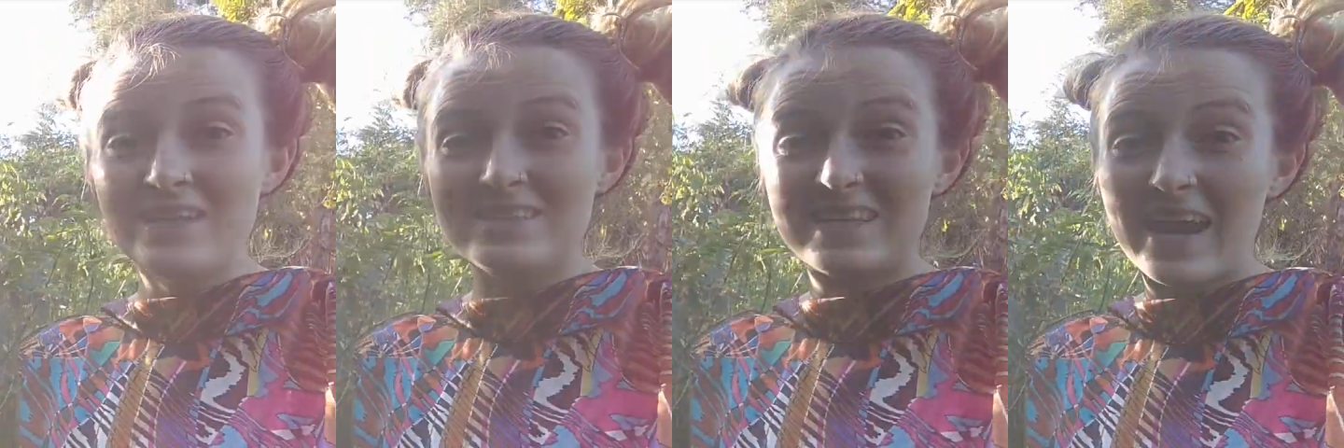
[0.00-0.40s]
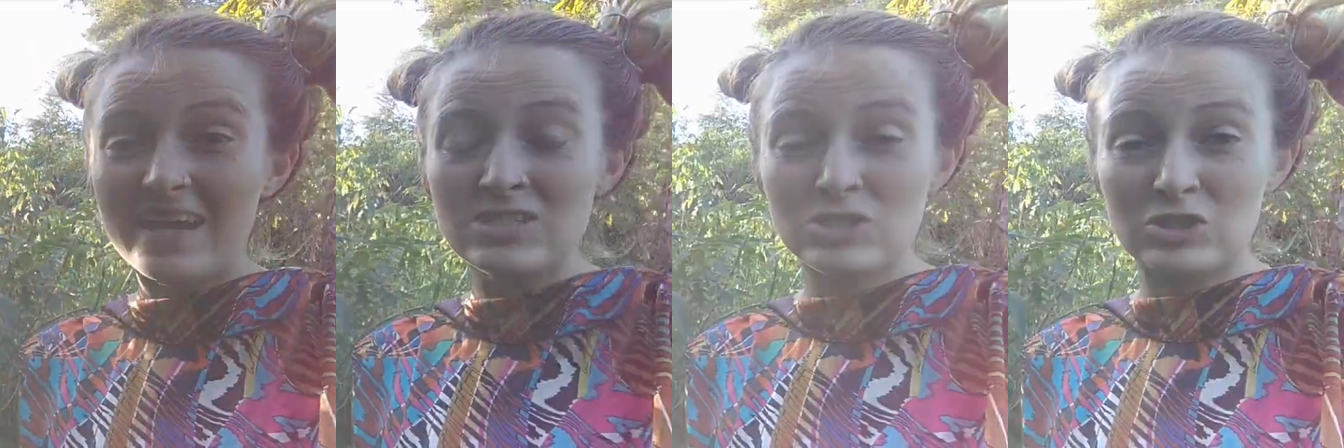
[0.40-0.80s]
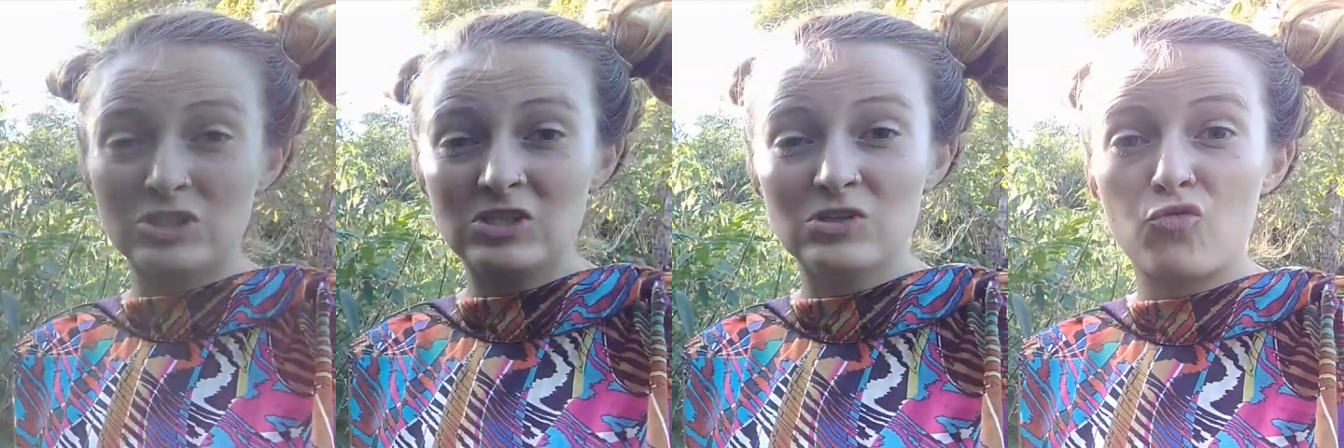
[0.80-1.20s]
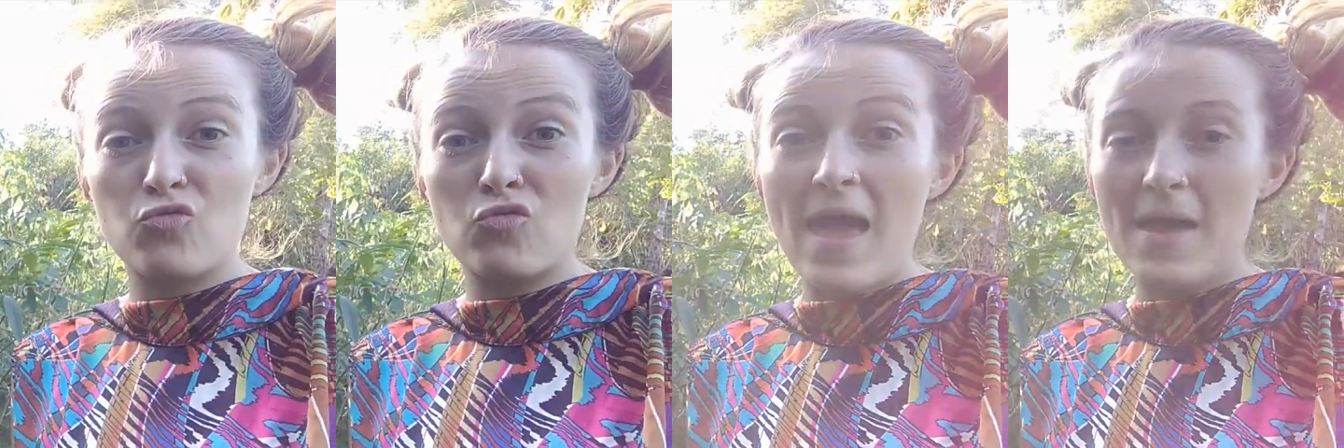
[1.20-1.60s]
endangered
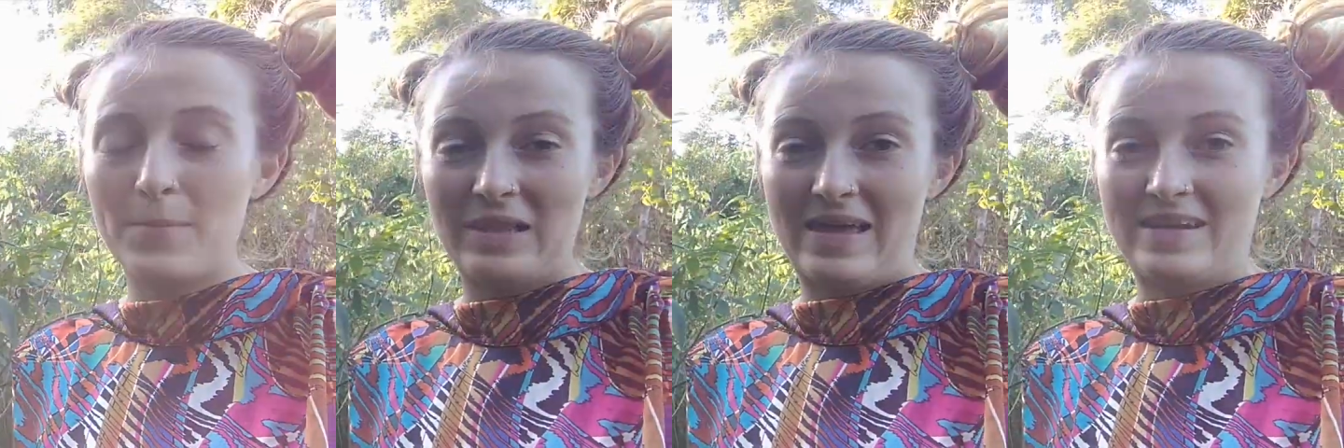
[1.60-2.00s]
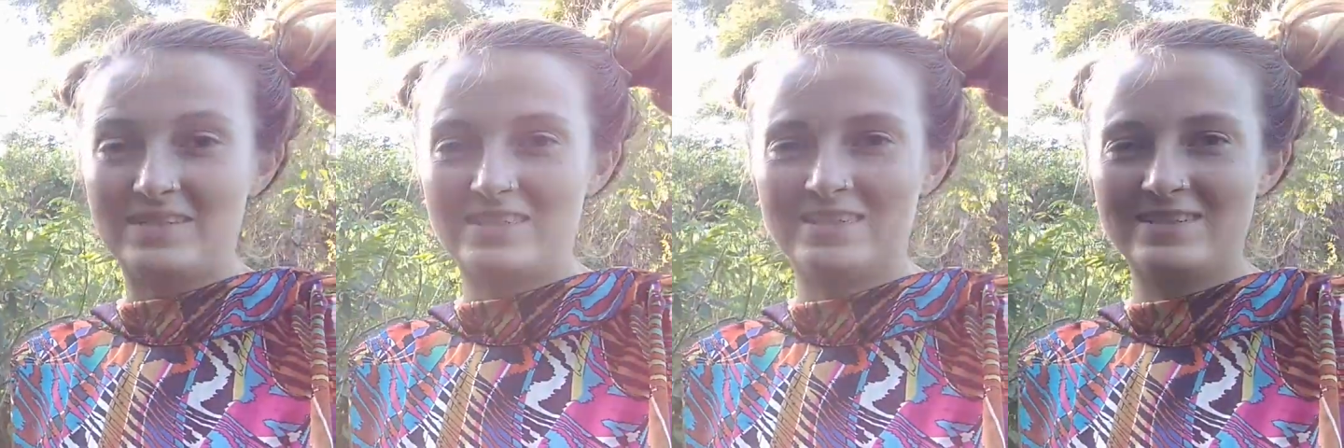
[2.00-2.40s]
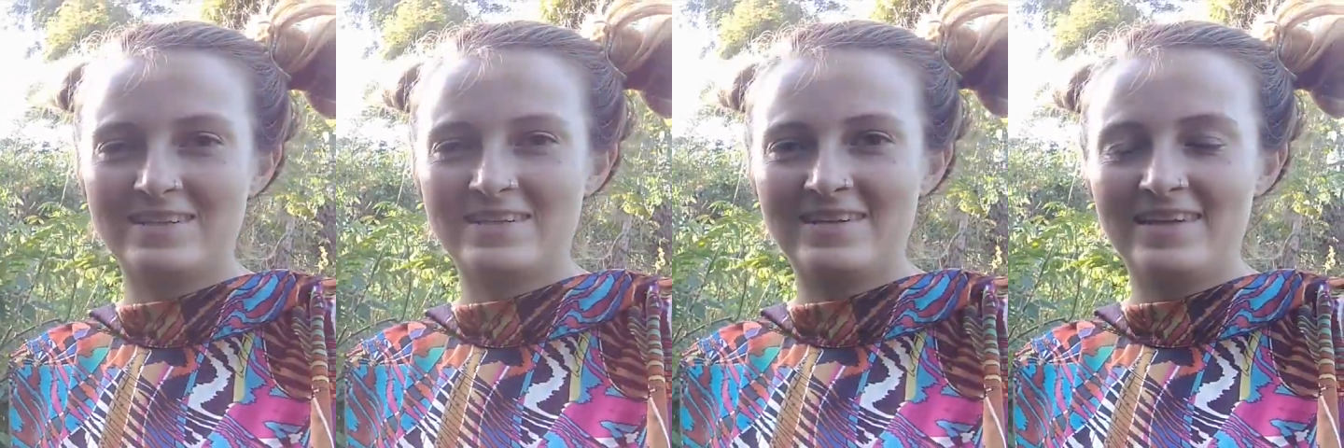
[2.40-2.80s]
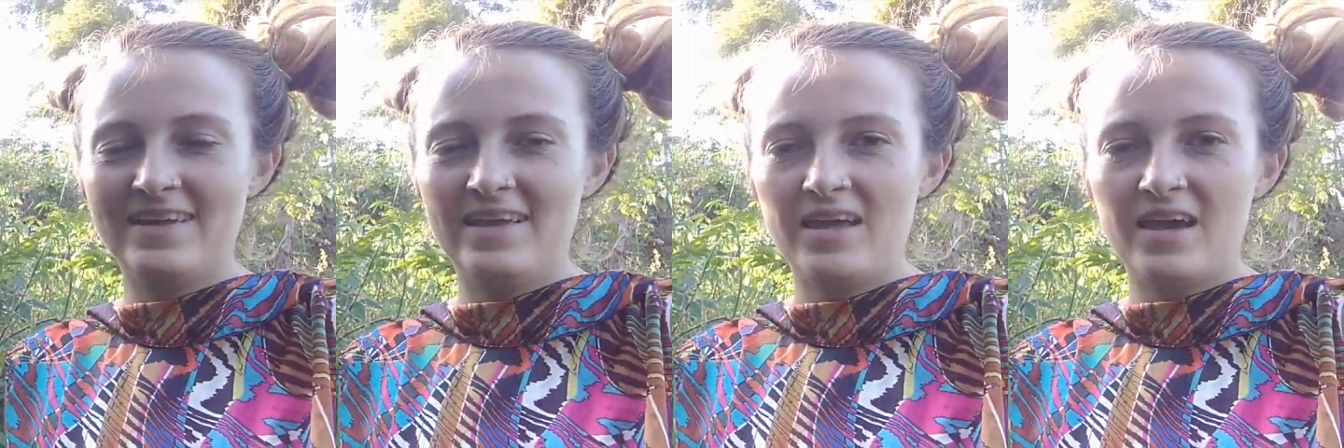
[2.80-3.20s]
rare plant,
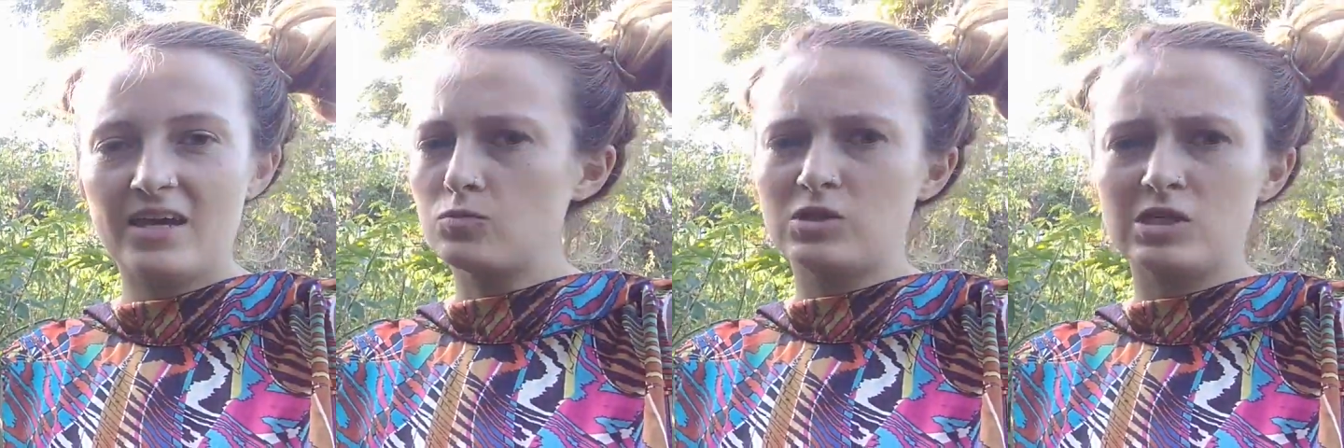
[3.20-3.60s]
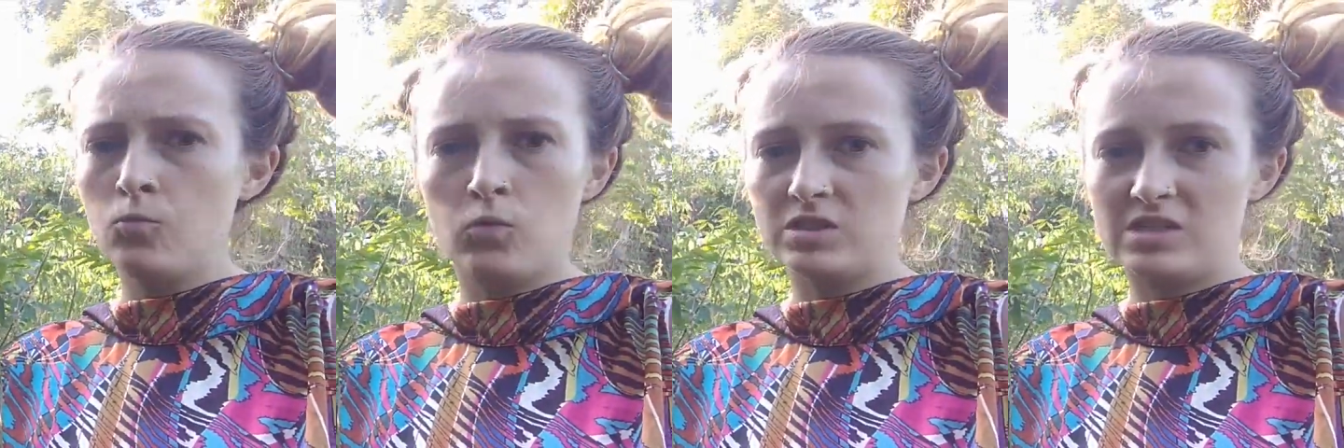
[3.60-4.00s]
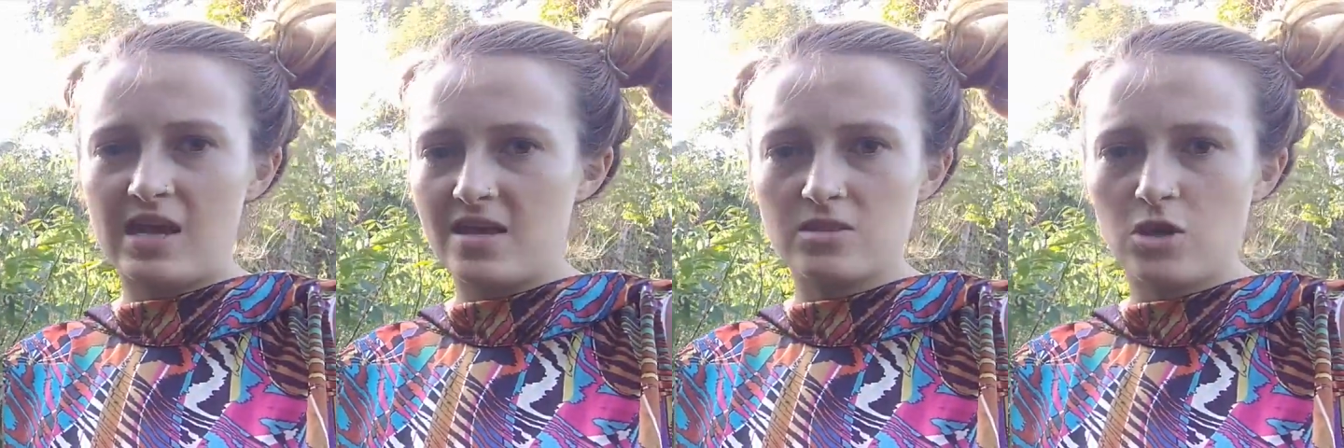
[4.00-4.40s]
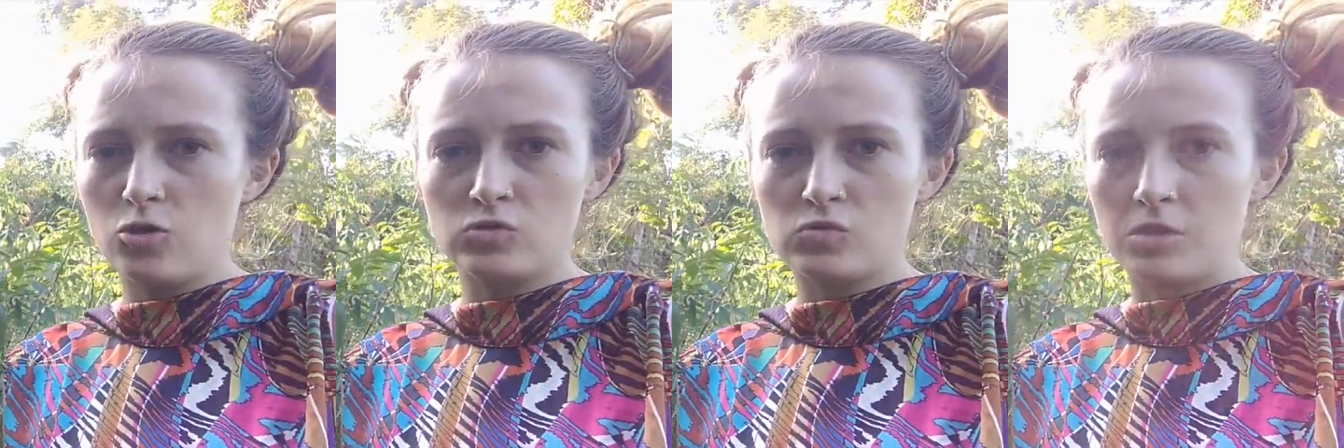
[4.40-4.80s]
as we don't want to take
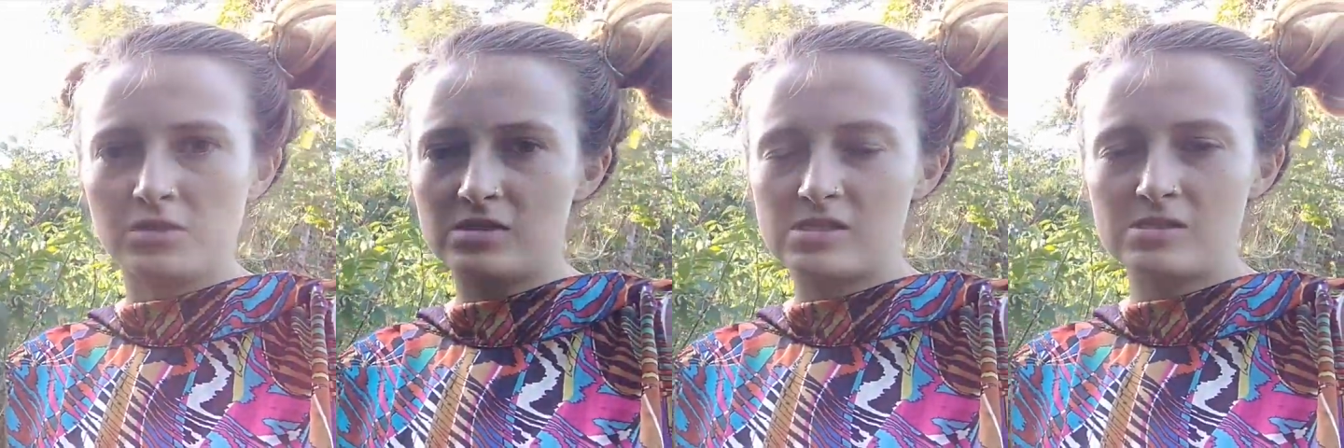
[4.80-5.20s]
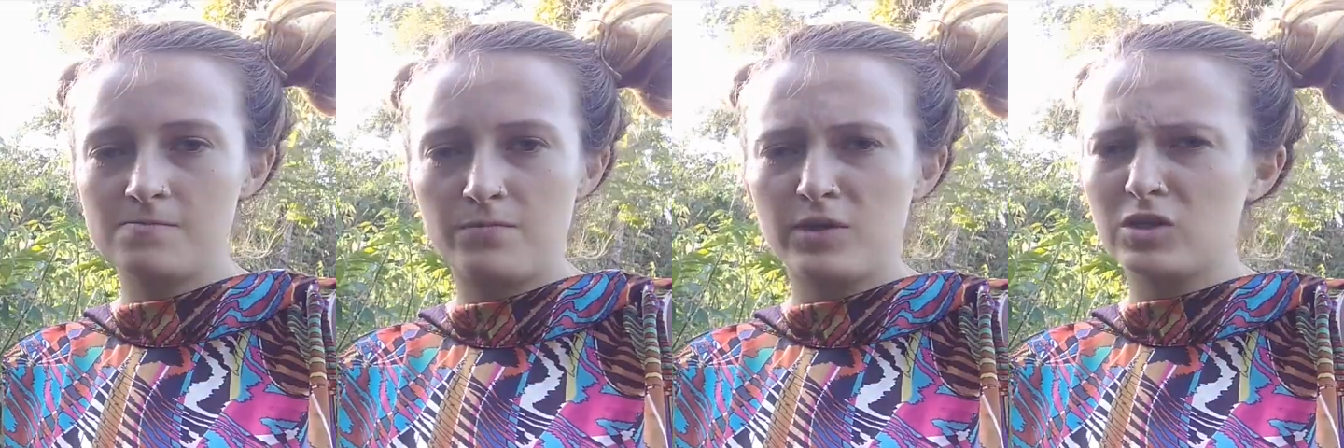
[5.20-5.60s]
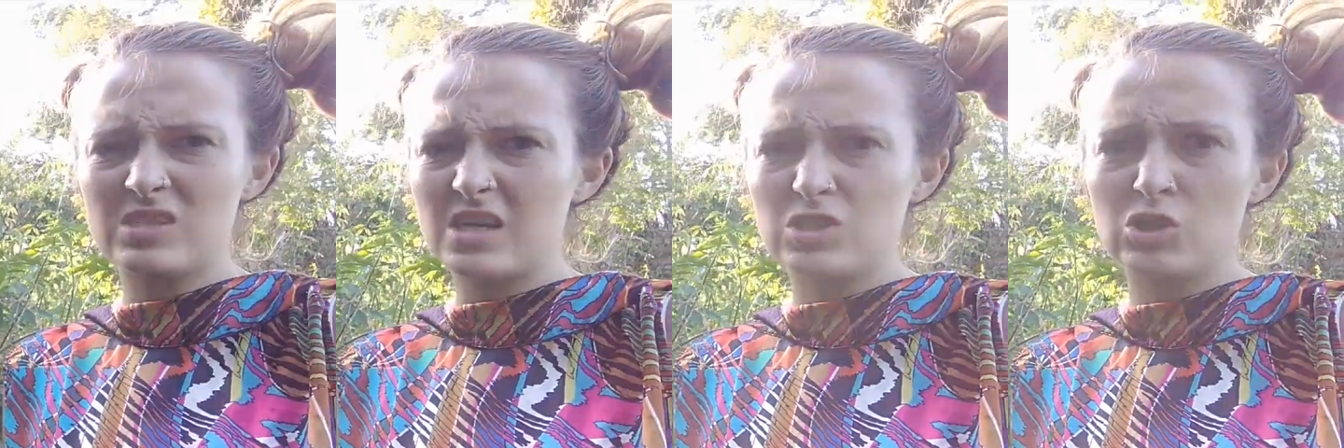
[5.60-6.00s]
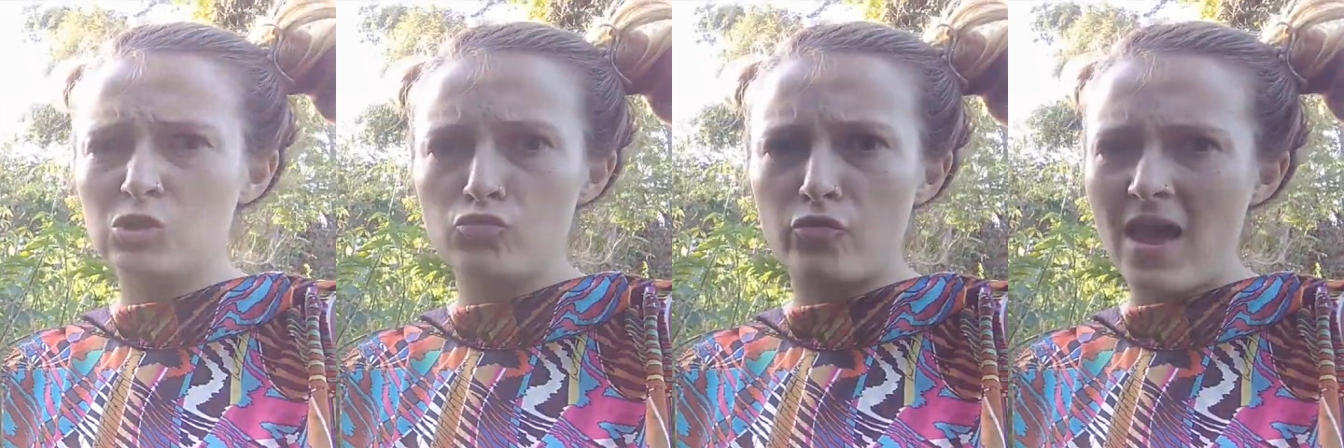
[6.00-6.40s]
those ones because they're
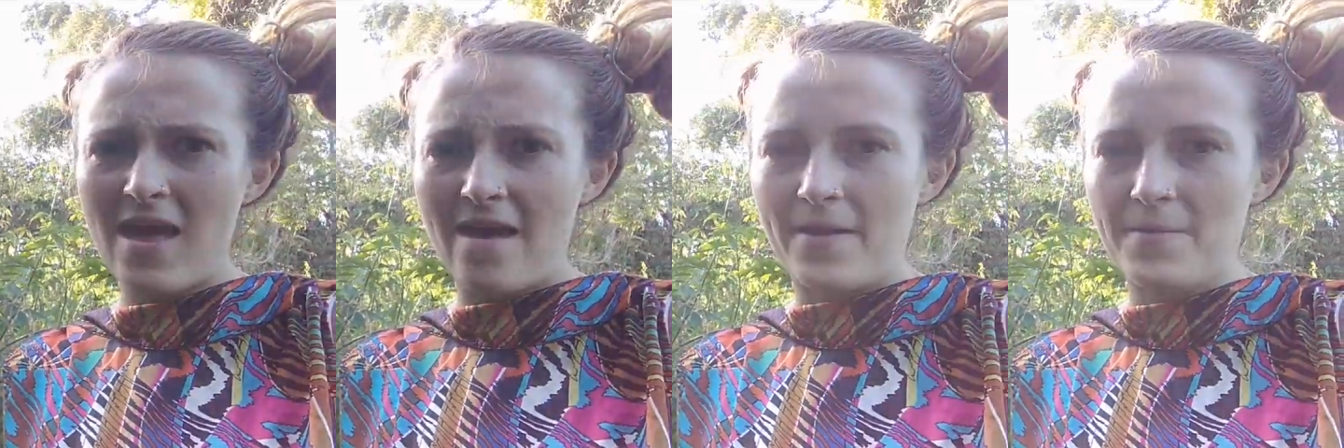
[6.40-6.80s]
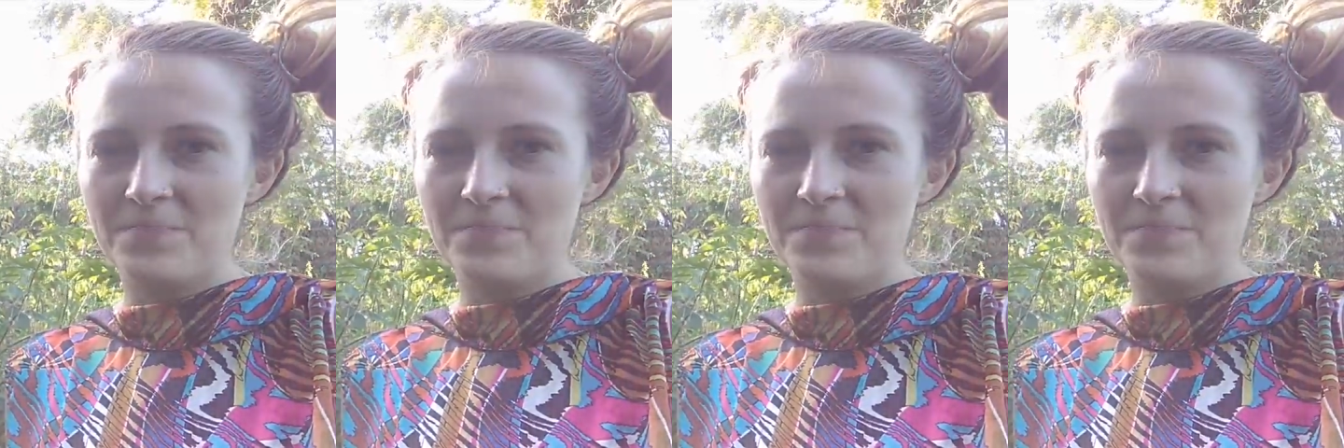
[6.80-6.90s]
too rare.